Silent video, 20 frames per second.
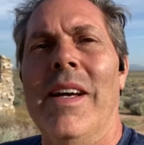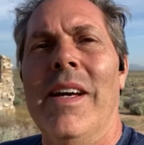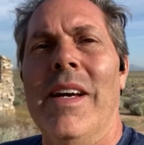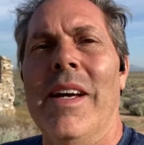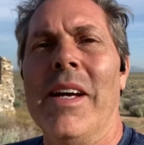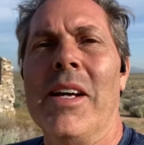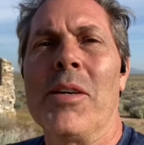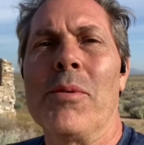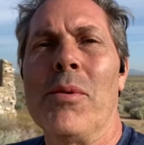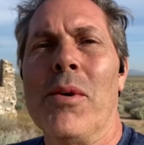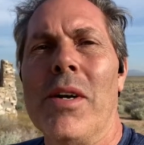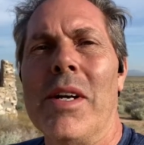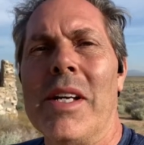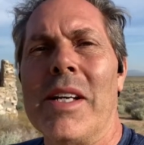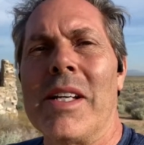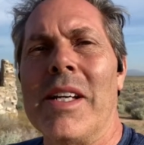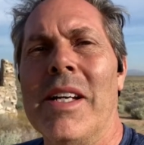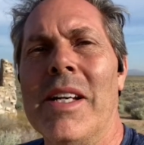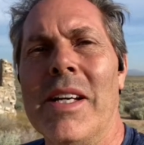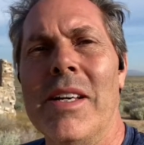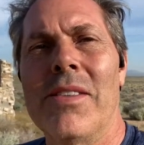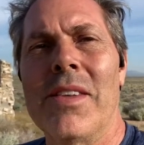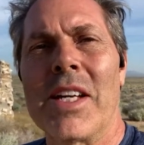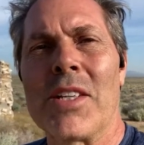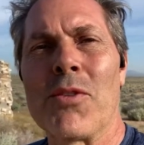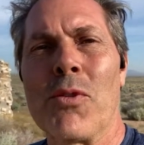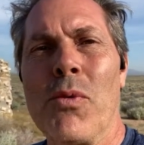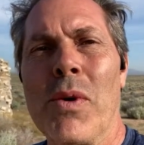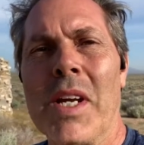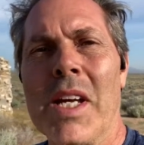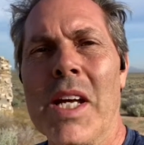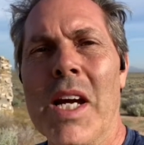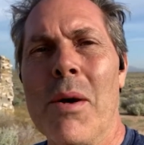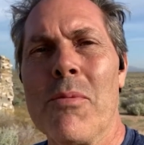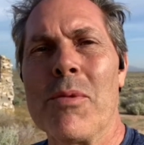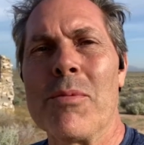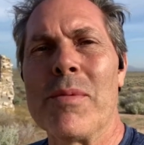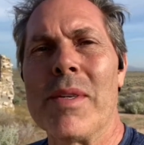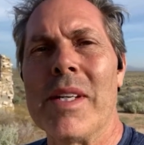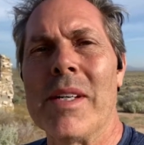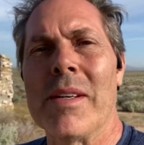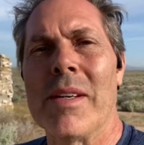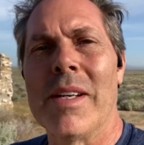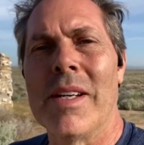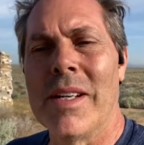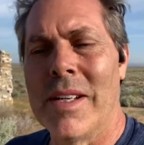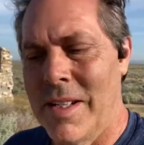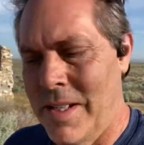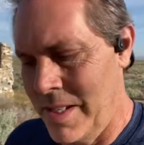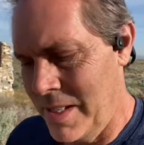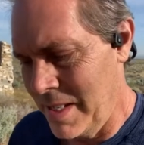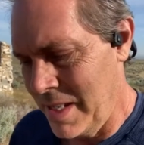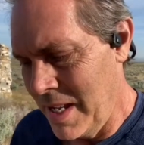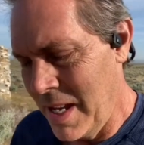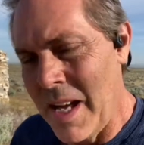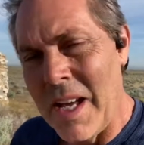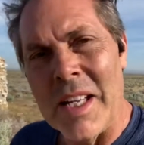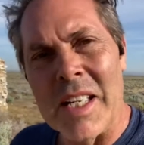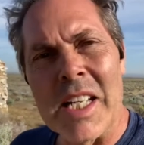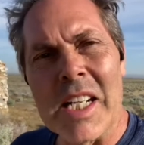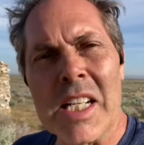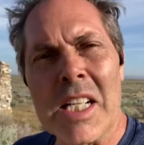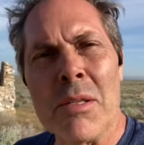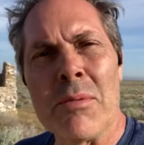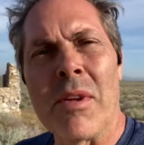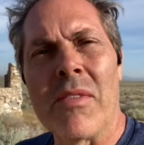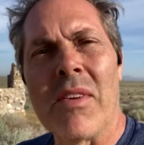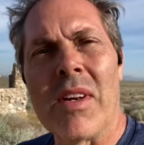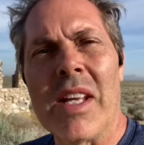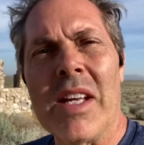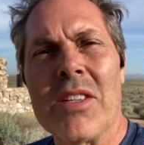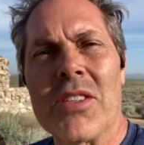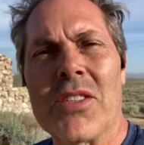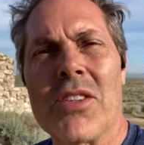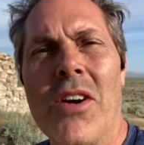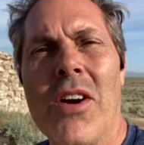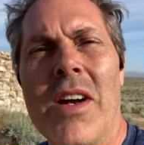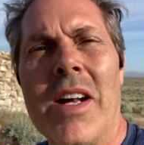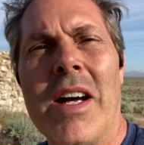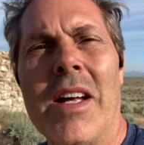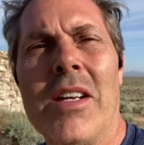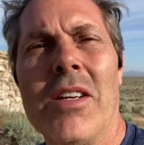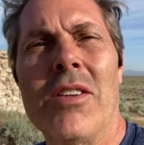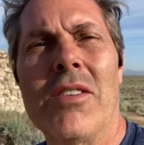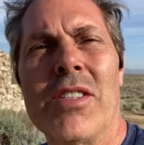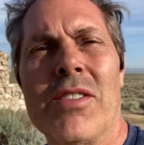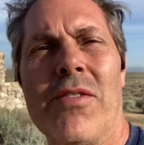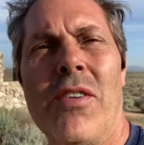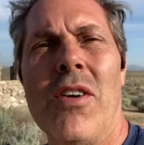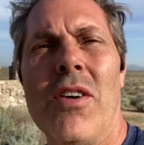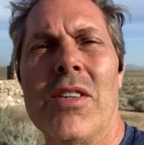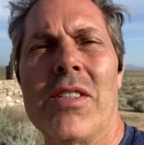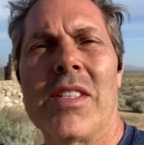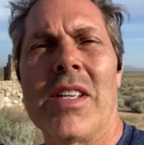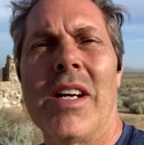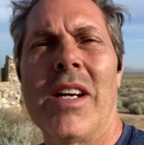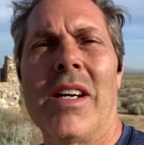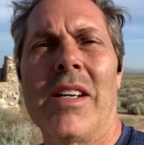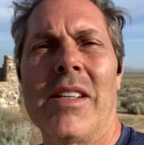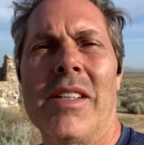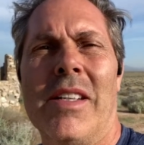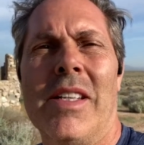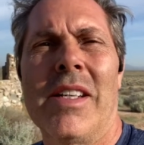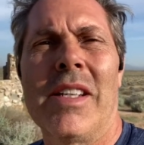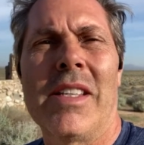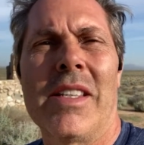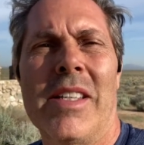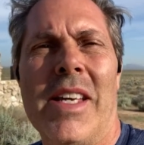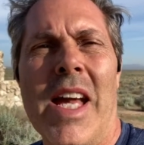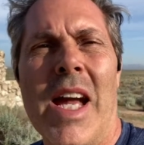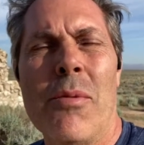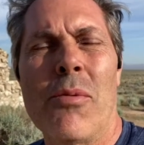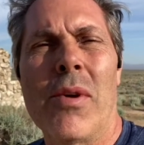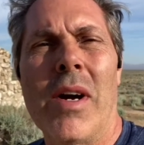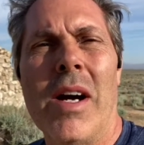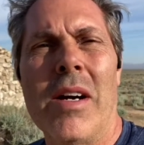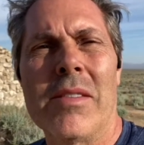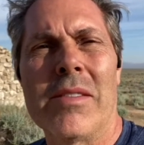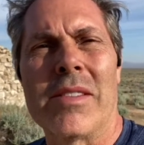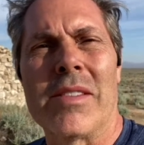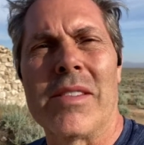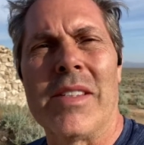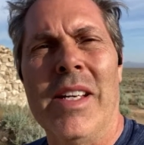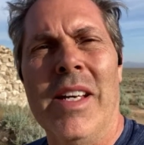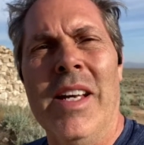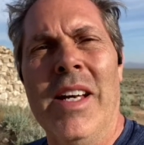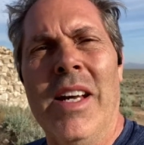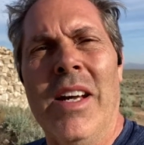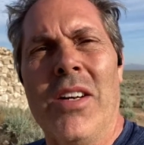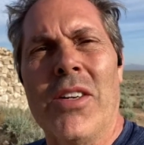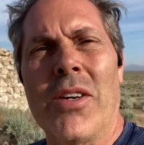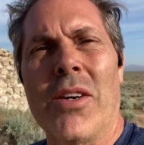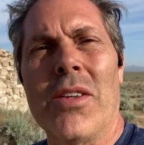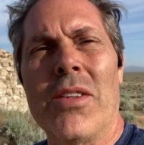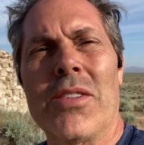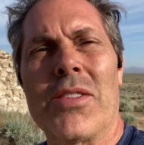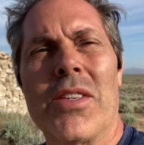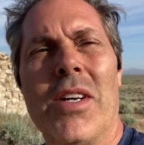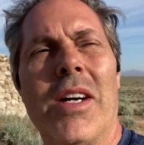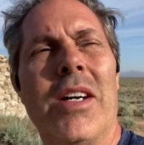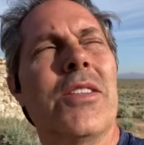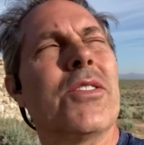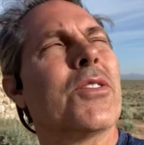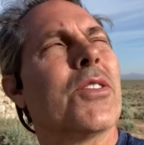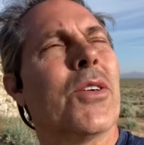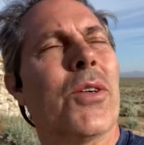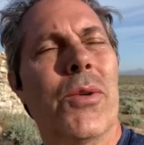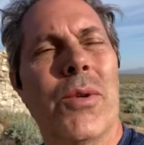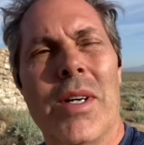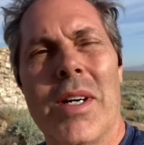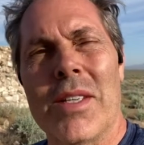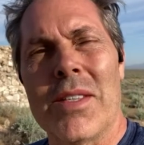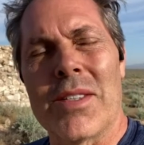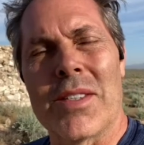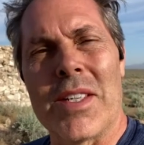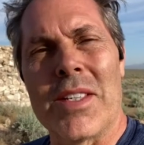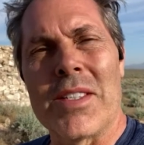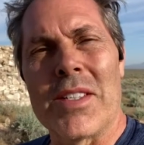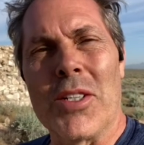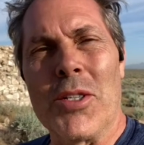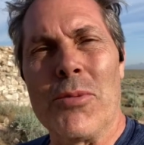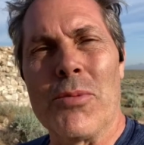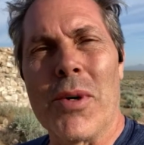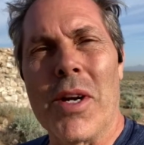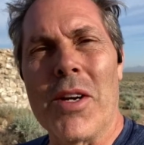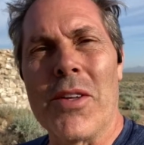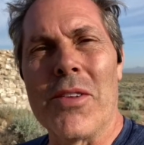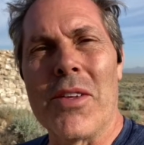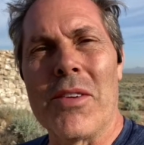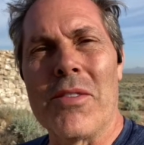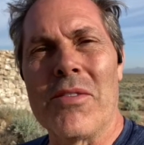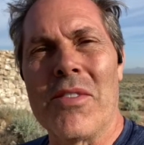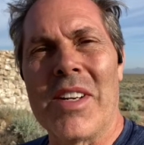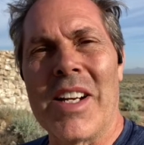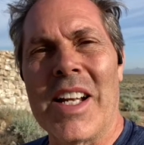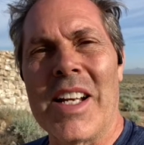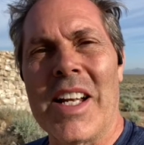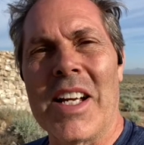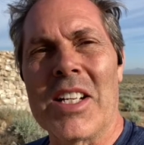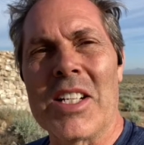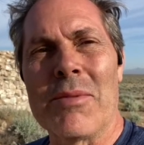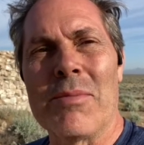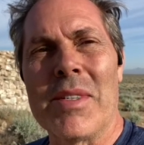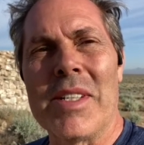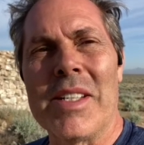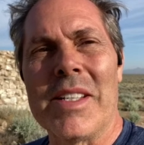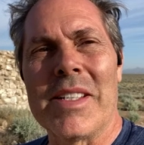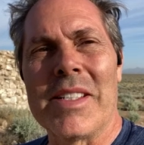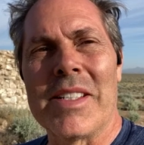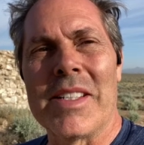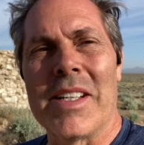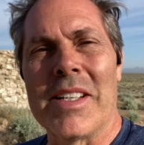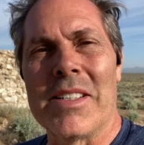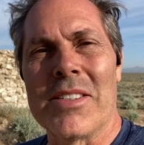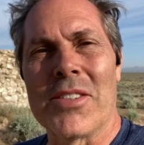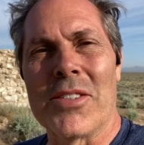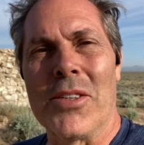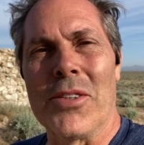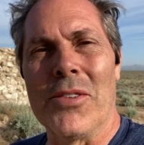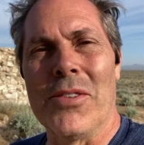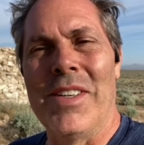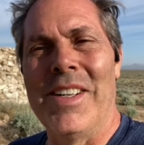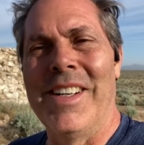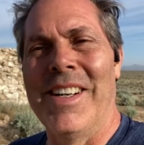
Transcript: Hey, good morning. Thanks for waking up with me. Getting a little bit of a late start out here as far as getting the camera out and turning this on, so the sun's a little brighter than what I'd like it to be, and so